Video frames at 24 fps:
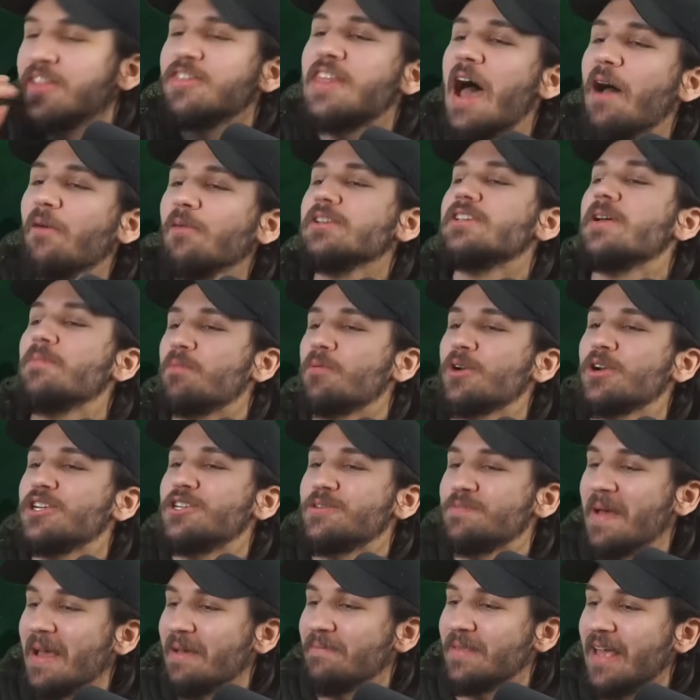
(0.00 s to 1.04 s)
That was a
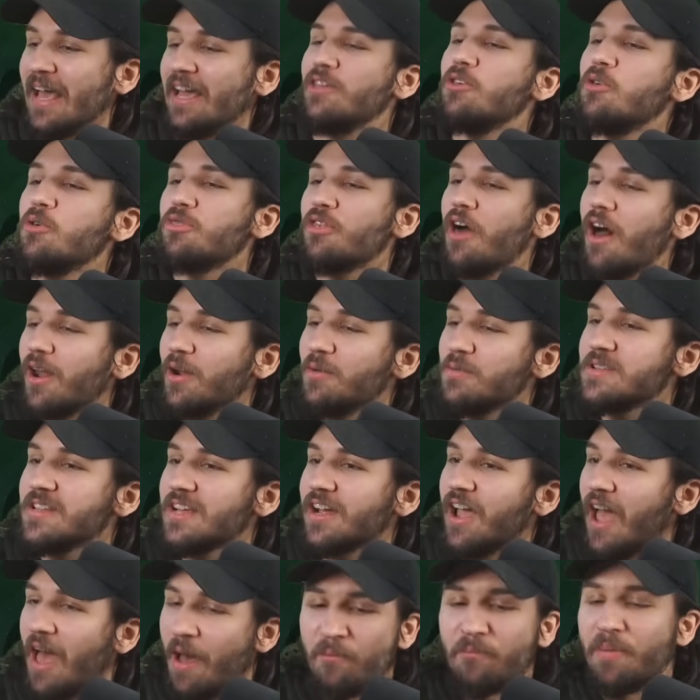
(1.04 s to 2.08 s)
bridge spam deck. You thought it was
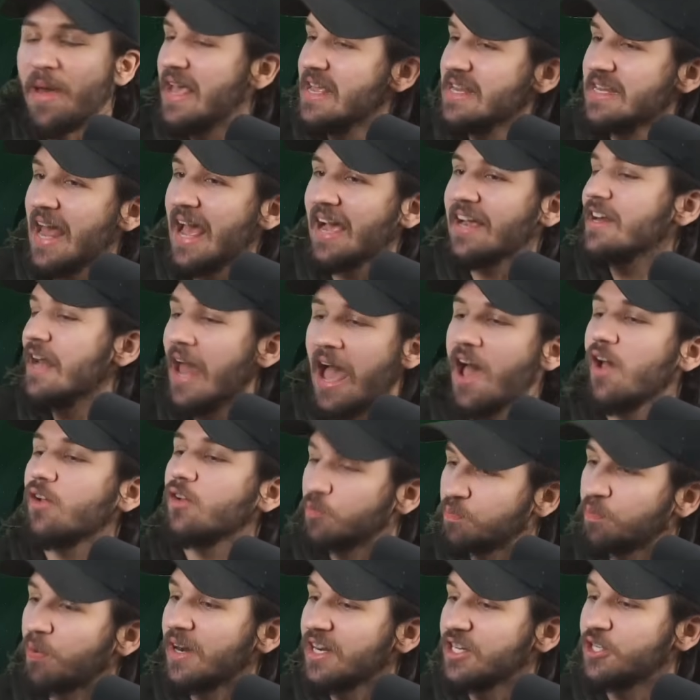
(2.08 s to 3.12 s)
a, a bait deck? Nah, it
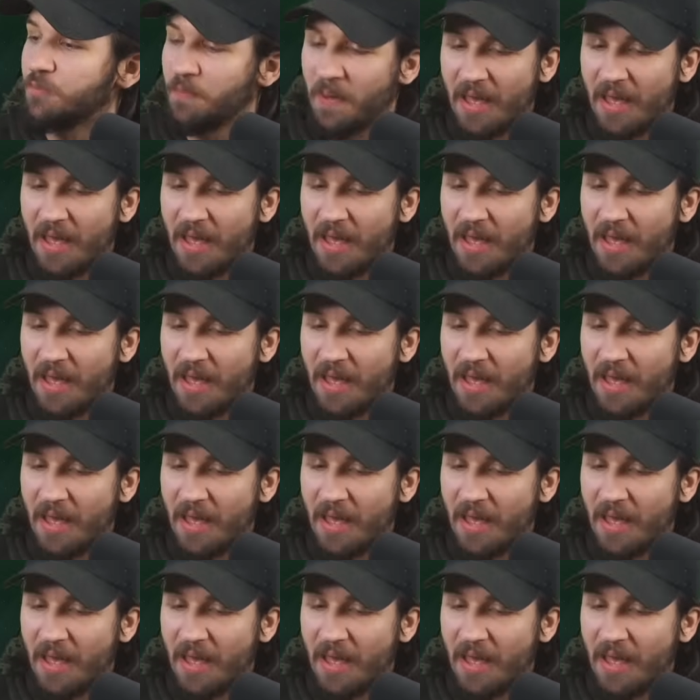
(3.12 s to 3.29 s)
was bridge